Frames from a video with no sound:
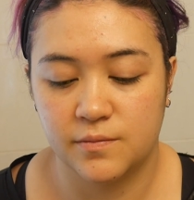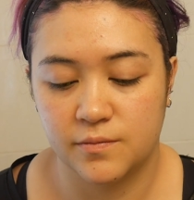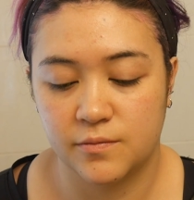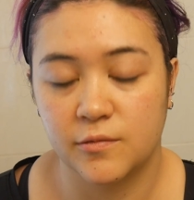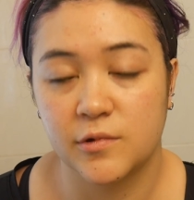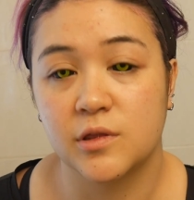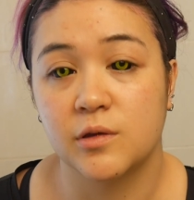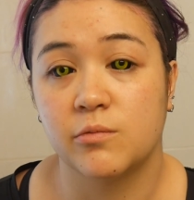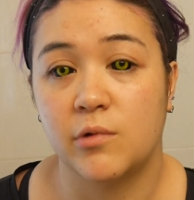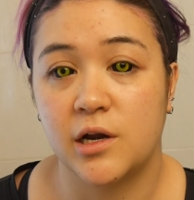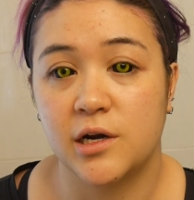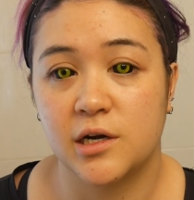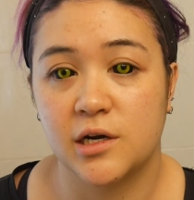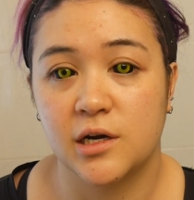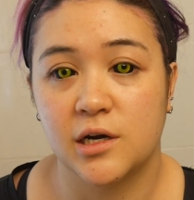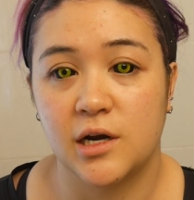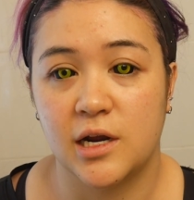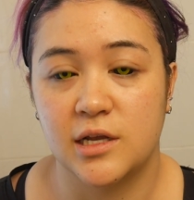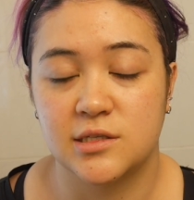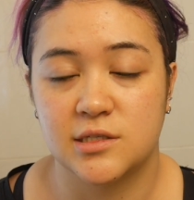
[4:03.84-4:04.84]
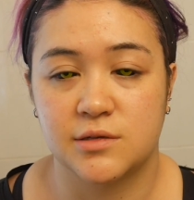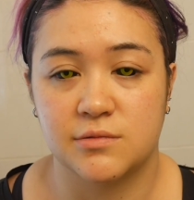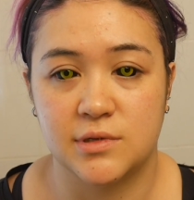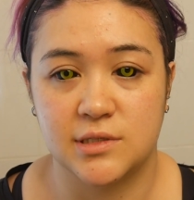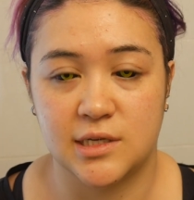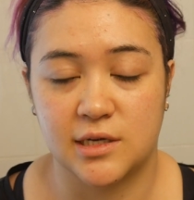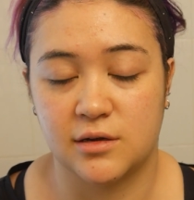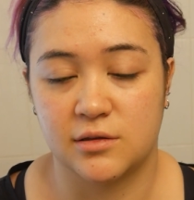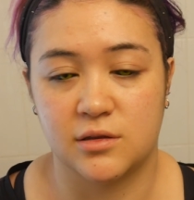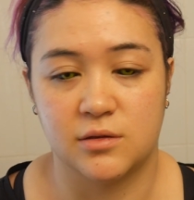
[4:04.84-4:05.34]
with the water and
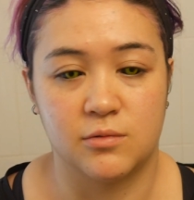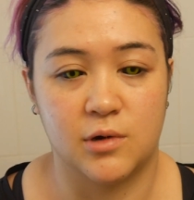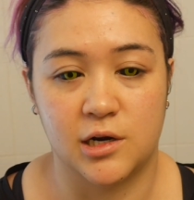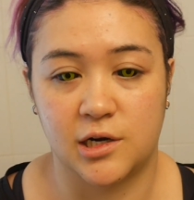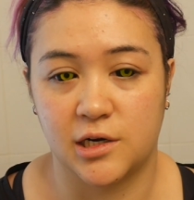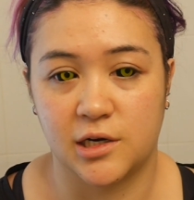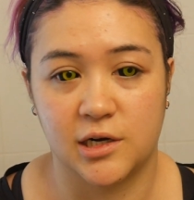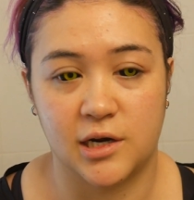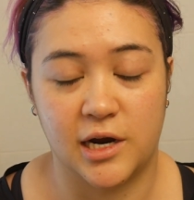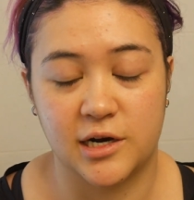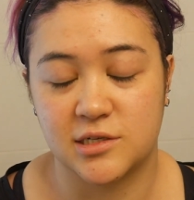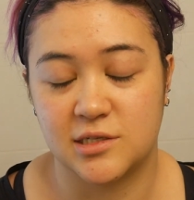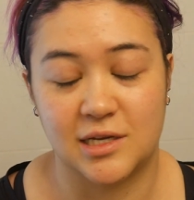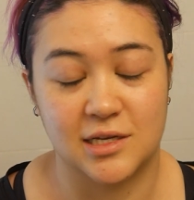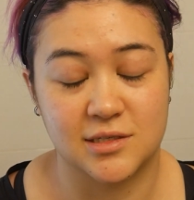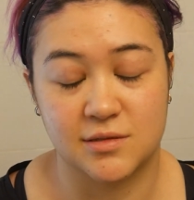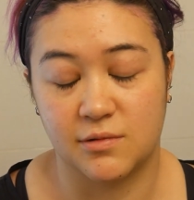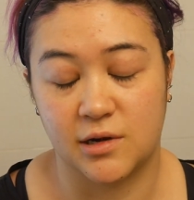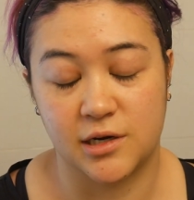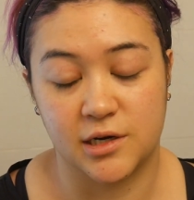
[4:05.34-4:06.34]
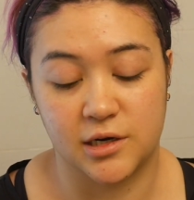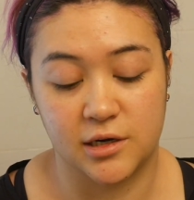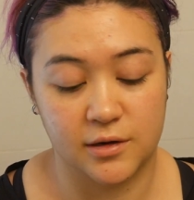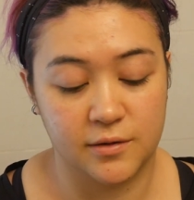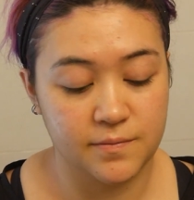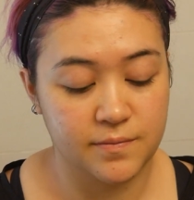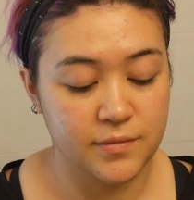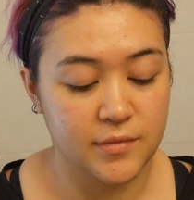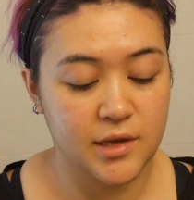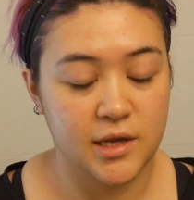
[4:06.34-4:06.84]
squeezing out the water, excess water,
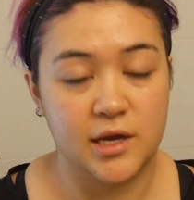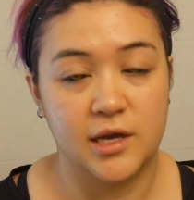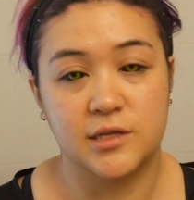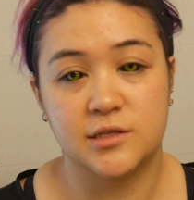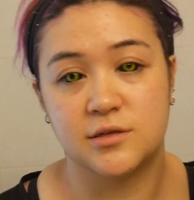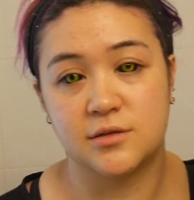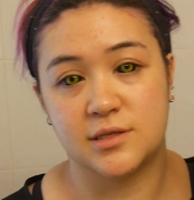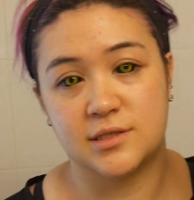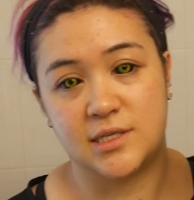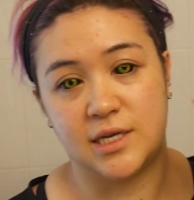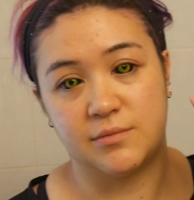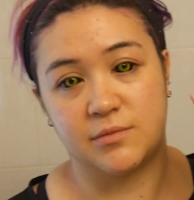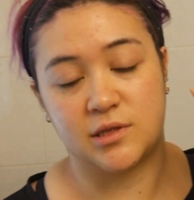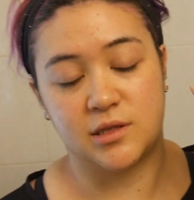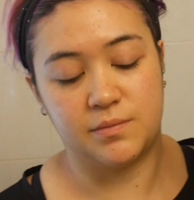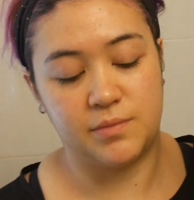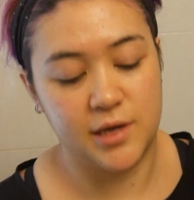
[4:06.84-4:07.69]
and do the same with the